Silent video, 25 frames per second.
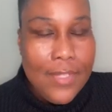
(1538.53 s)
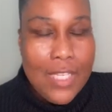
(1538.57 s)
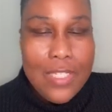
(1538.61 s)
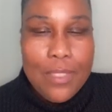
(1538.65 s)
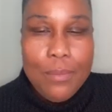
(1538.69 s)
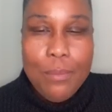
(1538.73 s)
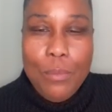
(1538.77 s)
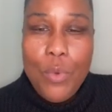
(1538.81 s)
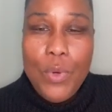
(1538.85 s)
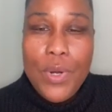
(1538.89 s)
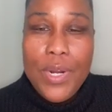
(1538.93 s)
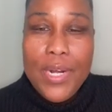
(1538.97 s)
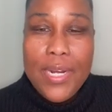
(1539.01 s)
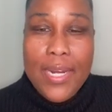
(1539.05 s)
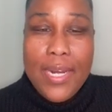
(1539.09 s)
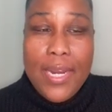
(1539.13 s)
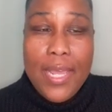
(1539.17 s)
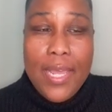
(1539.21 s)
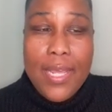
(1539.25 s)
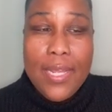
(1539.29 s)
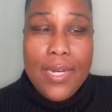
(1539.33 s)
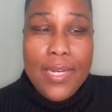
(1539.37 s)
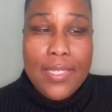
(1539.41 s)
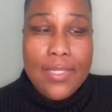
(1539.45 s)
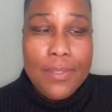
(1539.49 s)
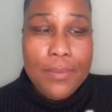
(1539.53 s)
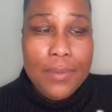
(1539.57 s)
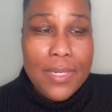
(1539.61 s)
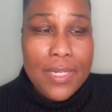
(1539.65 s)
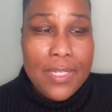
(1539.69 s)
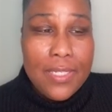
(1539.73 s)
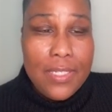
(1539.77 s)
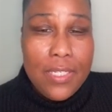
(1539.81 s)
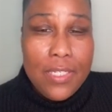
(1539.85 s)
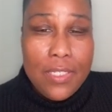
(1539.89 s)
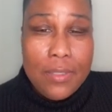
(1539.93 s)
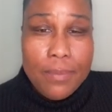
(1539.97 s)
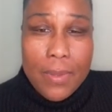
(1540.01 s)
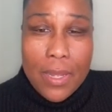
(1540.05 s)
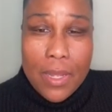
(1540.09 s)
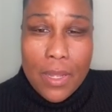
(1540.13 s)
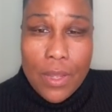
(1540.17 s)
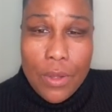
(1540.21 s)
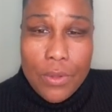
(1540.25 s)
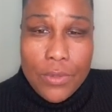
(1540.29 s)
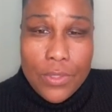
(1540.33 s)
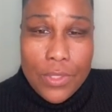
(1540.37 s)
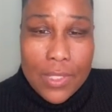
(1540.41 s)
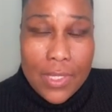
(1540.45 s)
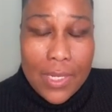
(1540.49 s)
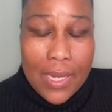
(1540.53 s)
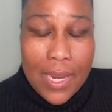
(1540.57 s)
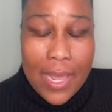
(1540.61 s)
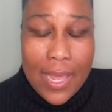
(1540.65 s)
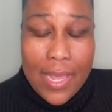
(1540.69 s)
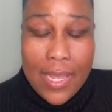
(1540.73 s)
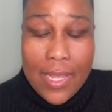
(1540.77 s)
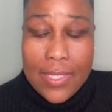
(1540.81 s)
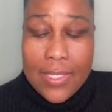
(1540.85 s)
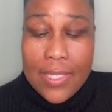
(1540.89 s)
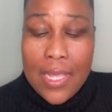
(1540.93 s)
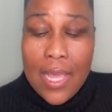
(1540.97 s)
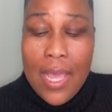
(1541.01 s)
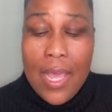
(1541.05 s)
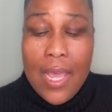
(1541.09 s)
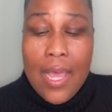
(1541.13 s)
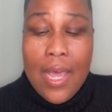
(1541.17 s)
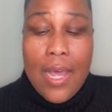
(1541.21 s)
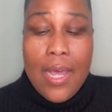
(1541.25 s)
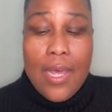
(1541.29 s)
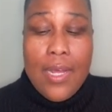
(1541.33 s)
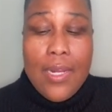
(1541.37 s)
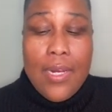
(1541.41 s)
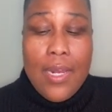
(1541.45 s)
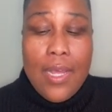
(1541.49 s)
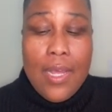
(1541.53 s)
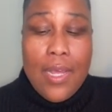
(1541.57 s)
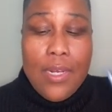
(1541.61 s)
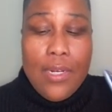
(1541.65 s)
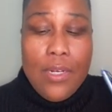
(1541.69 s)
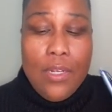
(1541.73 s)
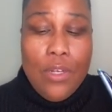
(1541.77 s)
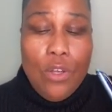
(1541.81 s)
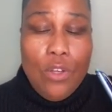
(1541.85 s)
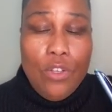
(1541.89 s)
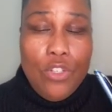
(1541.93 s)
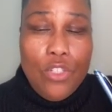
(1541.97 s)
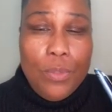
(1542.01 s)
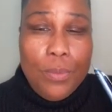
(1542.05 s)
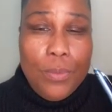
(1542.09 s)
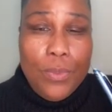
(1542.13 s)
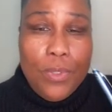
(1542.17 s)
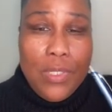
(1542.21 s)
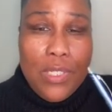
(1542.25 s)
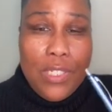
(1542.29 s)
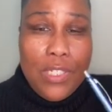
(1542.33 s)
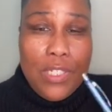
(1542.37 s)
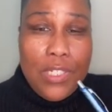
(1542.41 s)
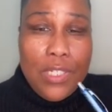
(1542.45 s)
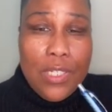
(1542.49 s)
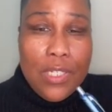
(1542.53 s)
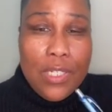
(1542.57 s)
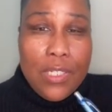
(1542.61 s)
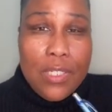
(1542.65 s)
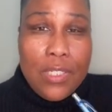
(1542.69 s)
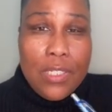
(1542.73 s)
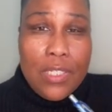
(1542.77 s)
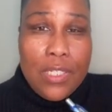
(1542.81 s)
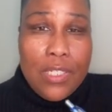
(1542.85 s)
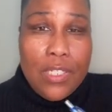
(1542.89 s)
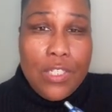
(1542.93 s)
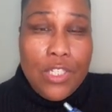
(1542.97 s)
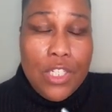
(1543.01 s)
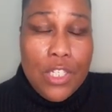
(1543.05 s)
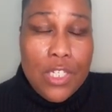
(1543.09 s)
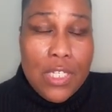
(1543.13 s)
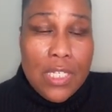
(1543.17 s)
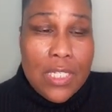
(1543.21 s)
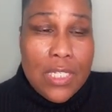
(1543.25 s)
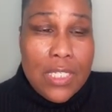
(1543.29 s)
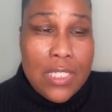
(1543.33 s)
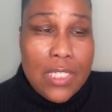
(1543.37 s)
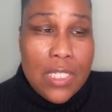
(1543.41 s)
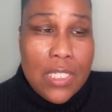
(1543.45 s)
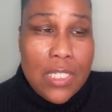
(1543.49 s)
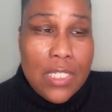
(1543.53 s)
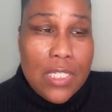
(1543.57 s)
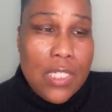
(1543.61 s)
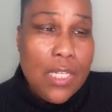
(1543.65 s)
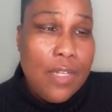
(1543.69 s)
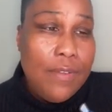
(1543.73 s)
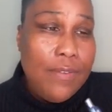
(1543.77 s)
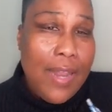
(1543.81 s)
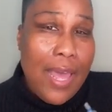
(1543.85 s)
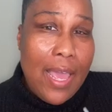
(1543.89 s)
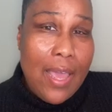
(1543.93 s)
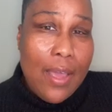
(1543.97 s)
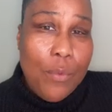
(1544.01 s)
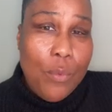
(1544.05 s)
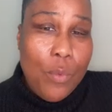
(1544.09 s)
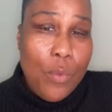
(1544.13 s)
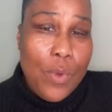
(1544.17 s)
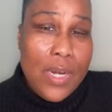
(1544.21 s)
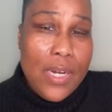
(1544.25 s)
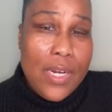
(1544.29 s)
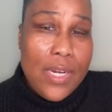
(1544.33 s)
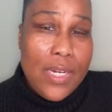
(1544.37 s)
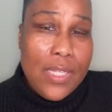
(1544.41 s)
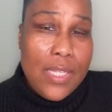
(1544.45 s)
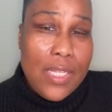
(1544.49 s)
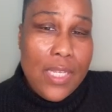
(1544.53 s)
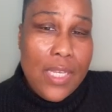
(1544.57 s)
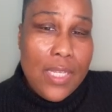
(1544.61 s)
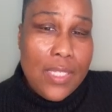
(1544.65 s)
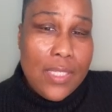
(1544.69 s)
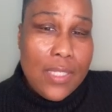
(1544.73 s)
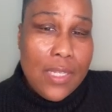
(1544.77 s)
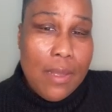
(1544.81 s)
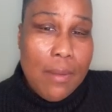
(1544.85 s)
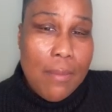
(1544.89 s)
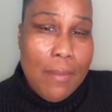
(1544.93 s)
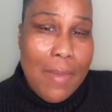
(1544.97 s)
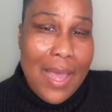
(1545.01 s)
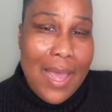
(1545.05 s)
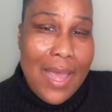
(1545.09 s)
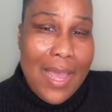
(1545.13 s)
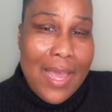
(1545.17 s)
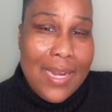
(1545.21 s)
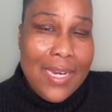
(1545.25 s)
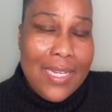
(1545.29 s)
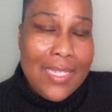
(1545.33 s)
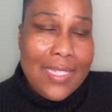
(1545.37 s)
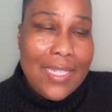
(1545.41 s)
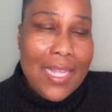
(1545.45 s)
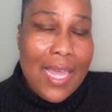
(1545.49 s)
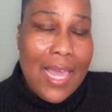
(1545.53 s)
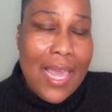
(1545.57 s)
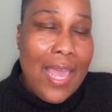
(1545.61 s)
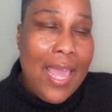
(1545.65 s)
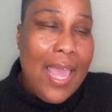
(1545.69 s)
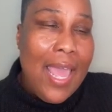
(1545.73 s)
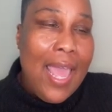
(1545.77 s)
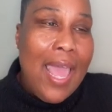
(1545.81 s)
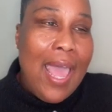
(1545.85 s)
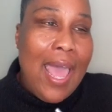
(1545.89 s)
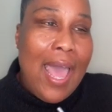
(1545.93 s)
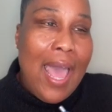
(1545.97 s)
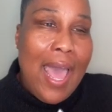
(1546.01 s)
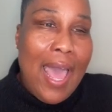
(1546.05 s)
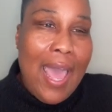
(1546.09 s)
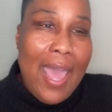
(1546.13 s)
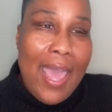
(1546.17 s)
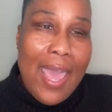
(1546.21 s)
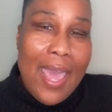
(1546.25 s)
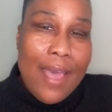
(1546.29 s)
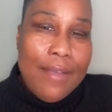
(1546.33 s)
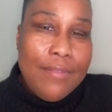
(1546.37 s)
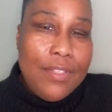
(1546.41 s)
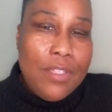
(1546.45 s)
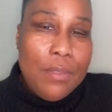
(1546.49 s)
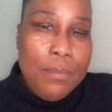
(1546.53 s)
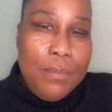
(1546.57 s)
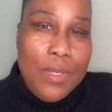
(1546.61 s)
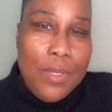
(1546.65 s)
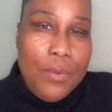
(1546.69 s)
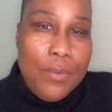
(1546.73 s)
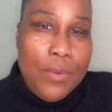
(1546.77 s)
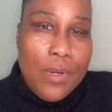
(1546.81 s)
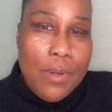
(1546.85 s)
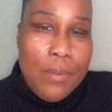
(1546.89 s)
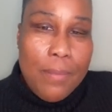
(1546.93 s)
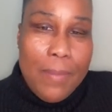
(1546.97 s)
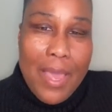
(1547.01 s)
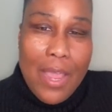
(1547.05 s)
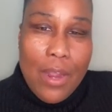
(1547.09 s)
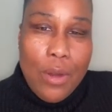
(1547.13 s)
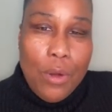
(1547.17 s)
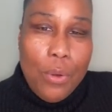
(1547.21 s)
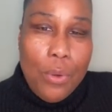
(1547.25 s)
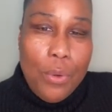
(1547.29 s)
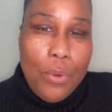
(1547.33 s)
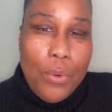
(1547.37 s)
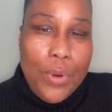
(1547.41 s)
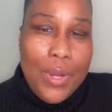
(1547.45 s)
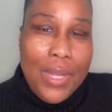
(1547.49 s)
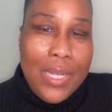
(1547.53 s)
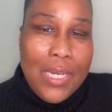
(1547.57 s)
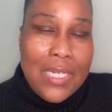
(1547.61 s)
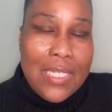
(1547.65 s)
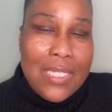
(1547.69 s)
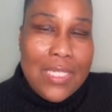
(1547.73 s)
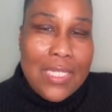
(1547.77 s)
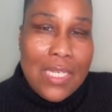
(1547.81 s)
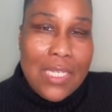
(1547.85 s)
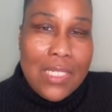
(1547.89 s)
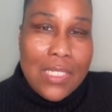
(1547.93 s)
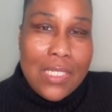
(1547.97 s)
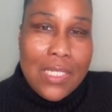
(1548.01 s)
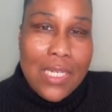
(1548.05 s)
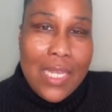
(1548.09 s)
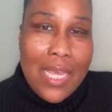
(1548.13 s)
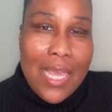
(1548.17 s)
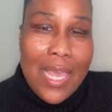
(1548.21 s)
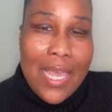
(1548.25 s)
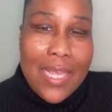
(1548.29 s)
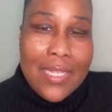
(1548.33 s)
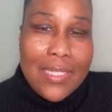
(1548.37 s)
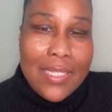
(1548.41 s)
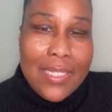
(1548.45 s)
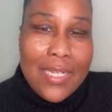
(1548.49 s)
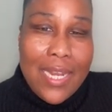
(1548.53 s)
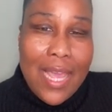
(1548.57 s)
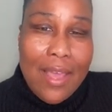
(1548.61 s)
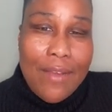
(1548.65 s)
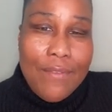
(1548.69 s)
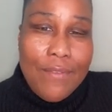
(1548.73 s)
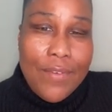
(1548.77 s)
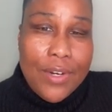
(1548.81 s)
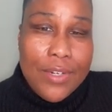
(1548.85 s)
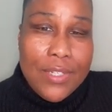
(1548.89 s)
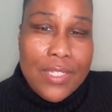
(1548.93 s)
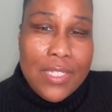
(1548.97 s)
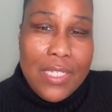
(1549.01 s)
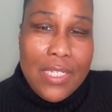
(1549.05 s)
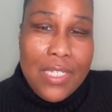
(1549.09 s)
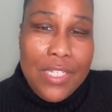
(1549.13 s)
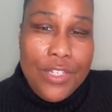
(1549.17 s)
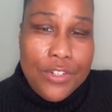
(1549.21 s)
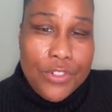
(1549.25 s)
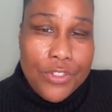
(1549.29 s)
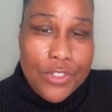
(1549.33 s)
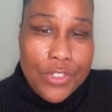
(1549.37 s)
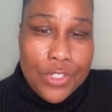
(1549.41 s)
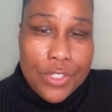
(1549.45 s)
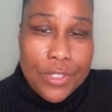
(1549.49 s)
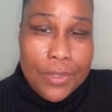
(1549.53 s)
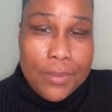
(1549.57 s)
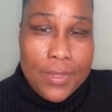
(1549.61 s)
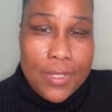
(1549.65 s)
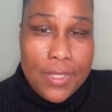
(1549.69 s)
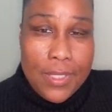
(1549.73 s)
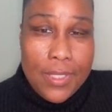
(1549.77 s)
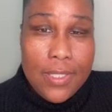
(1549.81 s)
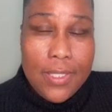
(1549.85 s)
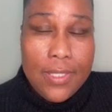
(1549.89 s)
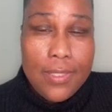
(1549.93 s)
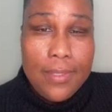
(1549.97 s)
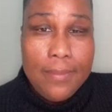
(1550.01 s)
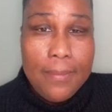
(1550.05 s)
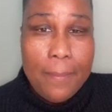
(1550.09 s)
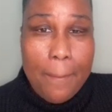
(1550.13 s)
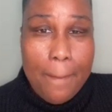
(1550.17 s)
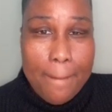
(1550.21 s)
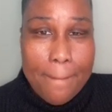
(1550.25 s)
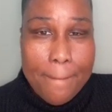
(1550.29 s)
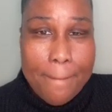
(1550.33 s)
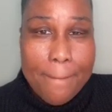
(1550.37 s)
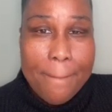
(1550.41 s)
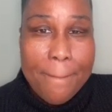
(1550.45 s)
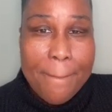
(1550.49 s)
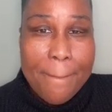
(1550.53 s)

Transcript: It's more than that. That's what I teach my coaching clients. A non-negotiable list should consist of, like, one of the things on mine is that I have to be with a macro organization that has a diverse leadership team.